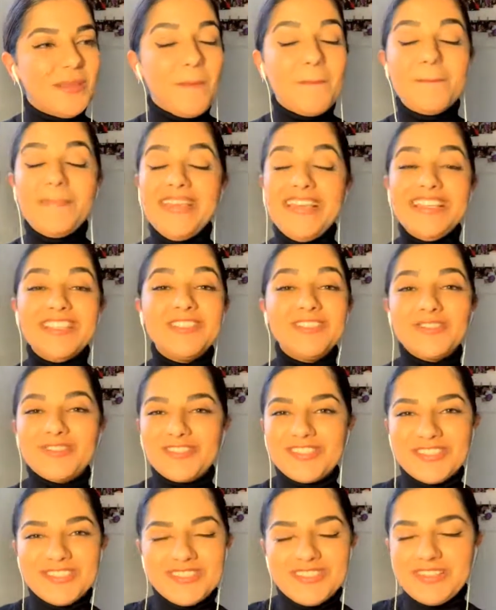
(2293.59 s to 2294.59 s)
meat, or
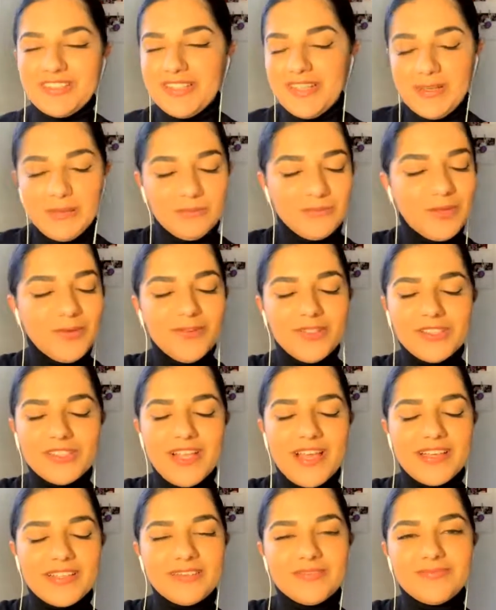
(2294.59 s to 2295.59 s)
yeah, it was
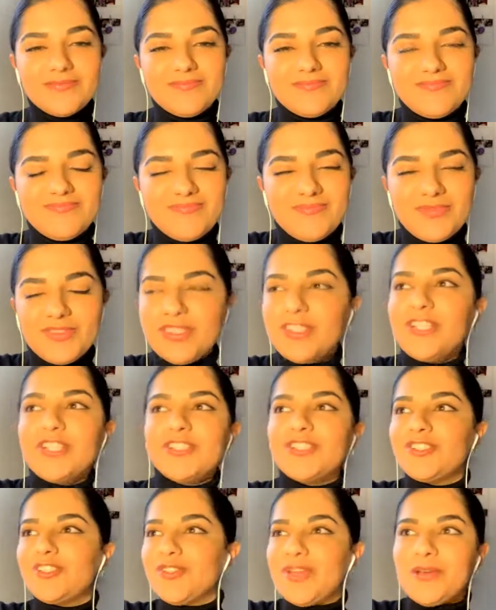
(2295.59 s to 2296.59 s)
like delicious.